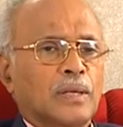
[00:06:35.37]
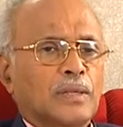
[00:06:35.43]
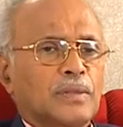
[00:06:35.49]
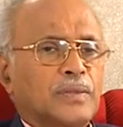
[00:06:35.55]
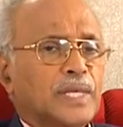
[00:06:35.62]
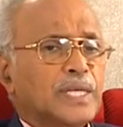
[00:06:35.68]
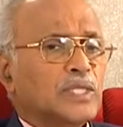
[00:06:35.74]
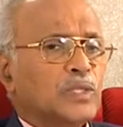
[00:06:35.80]

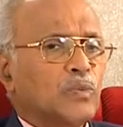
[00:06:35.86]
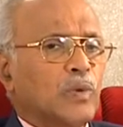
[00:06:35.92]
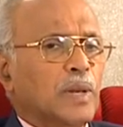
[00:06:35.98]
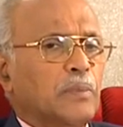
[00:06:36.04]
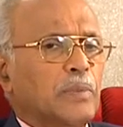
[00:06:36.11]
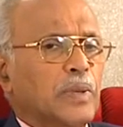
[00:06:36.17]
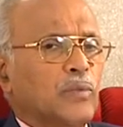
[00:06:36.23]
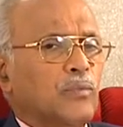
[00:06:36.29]
This will
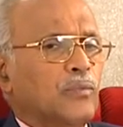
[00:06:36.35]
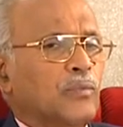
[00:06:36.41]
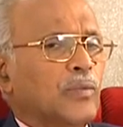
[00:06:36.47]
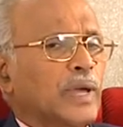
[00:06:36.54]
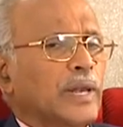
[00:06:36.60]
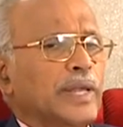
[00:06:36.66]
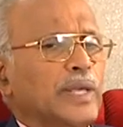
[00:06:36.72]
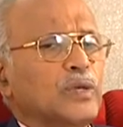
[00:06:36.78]
be
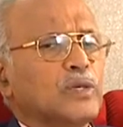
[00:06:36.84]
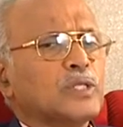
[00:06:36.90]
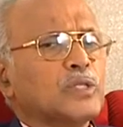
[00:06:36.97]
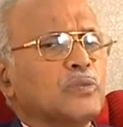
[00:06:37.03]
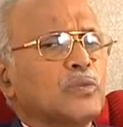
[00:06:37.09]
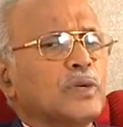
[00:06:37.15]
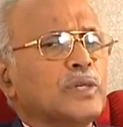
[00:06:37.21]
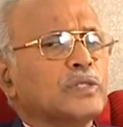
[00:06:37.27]
very
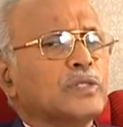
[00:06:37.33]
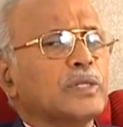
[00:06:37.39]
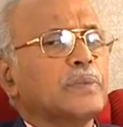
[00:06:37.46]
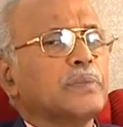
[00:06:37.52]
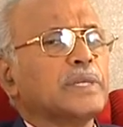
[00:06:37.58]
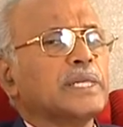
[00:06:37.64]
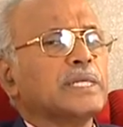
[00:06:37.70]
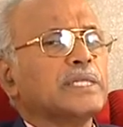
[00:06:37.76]
useful to the
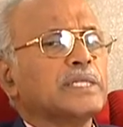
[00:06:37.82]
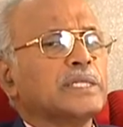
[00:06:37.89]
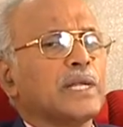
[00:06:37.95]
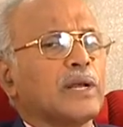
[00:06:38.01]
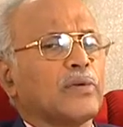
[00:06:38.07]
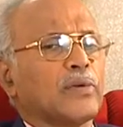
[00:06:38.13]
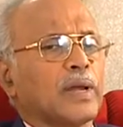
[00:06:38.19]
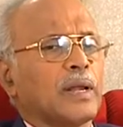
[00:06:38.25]
British
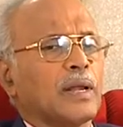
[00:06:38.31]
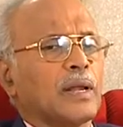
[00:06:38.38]
children.